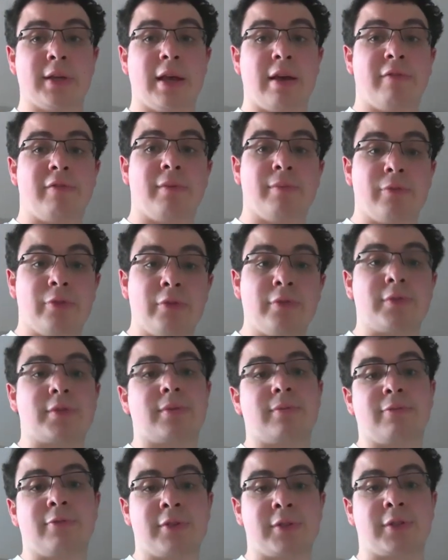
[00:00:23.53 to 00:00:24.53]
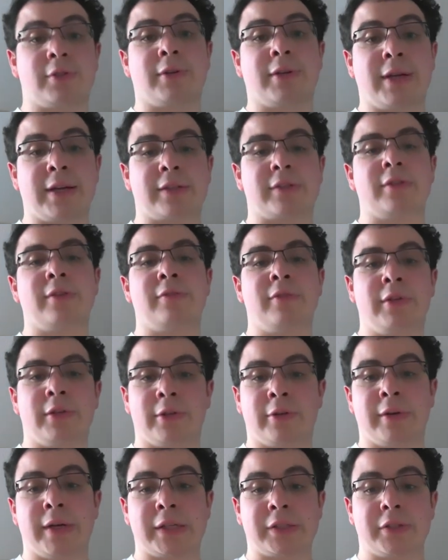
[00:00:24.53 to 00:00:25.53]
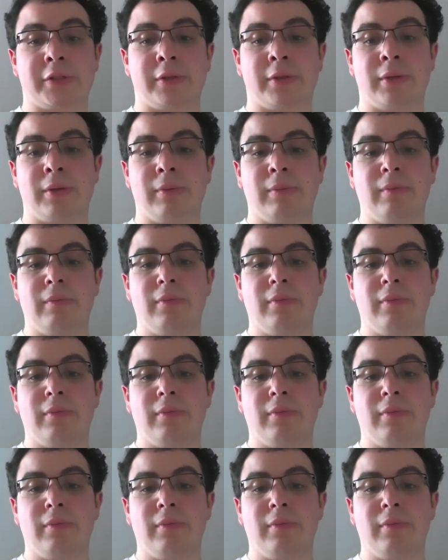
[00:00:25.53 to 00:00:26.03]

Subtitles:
have them do some physical activity correction.